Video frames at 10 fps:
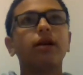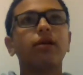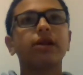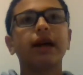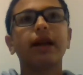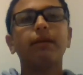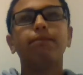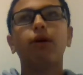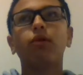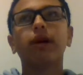exciting,
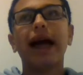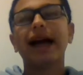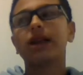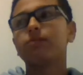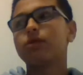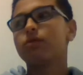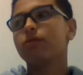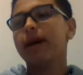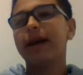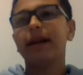poker action was
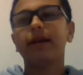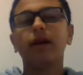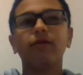great, you know,